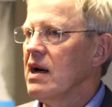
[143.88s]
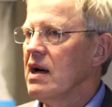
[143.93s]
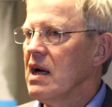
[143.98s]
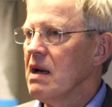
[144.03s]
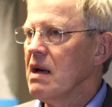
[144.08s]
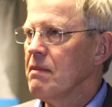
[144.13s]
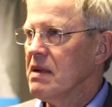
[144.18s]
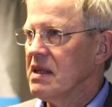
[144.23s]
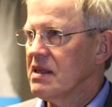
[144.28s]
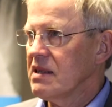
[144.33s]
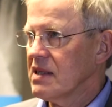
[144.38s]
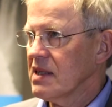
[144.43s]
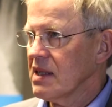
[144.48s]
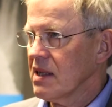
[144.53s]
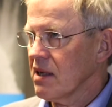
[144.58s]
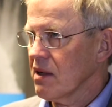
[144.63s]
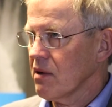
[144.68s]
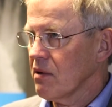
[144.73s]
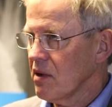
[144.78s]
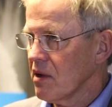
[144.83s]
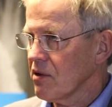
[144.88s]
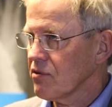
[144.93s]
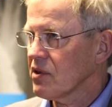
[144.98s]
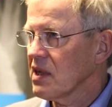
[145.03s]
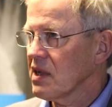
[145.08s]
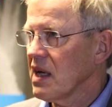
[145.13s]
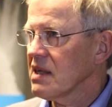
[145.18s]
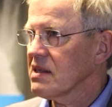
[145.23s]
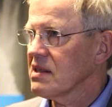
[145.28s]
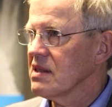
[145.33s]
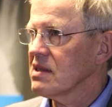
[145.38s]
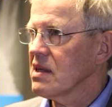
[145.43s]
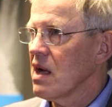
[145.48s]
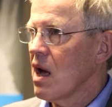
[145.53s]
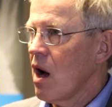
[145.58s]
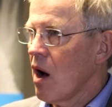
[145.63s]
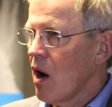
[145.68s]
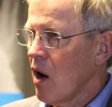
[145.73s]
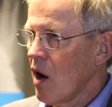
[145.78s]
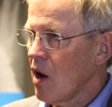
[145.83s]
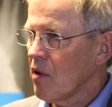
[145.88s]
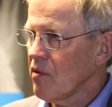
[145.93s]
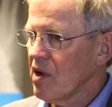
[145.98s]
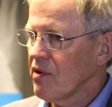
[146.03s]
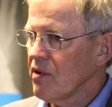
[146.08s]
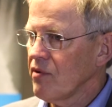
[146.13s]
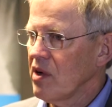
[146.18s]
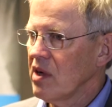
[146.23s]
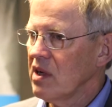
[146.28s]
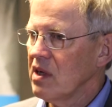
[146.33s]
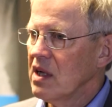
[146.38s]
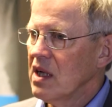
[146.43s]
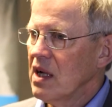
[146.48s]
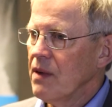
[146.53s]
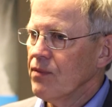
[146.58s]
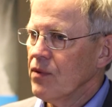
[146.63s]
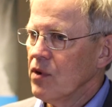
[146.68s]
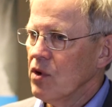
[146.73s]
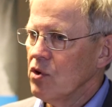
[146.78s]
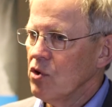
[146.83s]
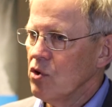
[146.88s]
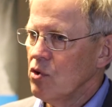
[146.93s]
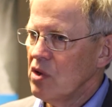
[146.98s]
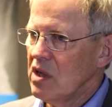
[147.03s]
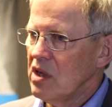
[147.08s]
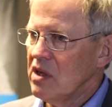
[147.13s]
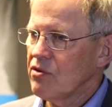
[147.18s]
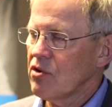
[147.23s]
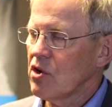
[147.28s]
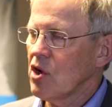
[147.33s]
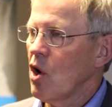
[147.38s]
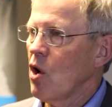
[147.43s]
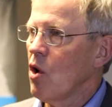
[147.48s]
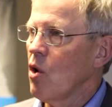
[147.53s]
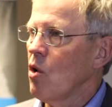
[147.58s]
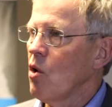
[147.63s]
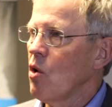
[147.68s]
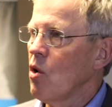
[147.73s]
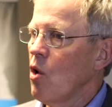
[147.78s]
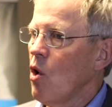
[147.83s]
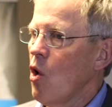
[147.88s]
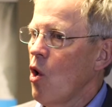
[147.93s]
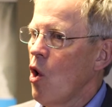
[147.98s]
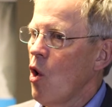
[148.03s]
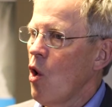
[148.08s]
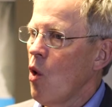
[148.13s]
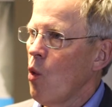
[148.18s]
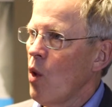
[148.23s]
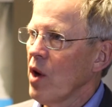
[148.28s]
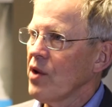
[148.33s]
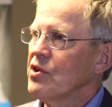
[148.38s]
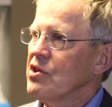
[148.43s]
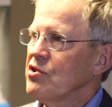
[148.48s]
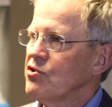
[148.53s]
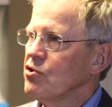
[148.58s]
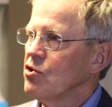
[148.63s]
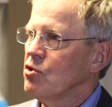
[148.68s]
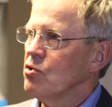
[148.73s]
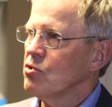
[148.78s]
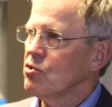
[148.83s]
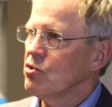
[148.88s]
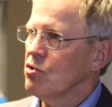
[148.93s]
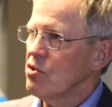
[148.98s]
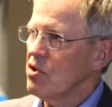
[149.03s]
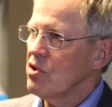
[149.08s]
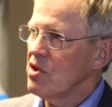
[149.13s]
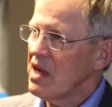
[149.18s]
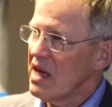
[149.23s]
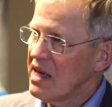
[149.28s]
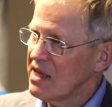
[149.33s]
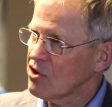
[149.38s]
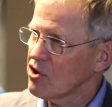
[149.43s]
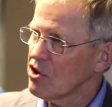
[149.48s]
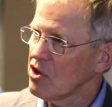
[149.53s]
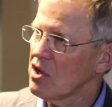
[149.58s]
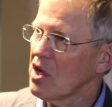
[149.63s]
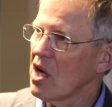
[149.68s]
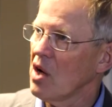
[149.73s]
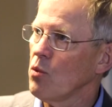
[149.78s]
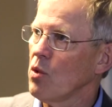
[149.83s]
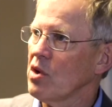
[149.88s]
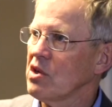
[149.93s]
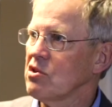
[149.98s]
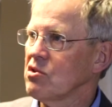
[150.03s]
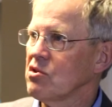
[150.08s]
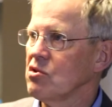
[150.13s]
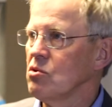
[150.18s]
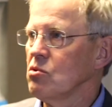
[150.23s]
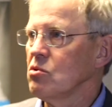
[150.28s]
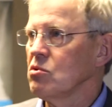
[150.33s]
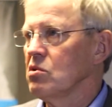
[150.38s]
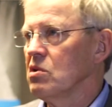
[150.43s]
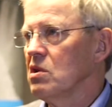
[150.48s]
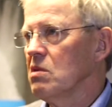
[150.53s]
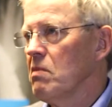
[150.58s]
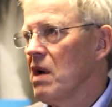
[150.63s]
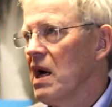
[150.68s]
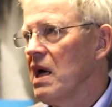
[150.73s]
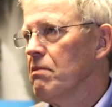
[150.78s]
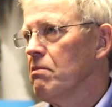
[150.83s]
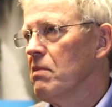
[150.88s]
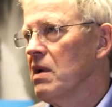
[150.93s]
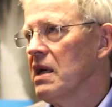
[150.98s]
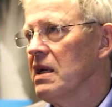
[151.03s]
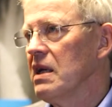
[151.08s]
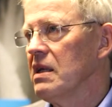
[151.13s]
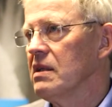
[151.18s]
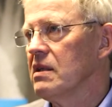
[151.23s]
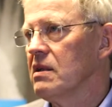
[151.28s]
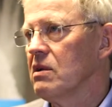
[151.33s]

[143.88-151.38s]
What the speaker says: emit greenhouse gases. However, you need to know what is due to nature and what is due to the man-made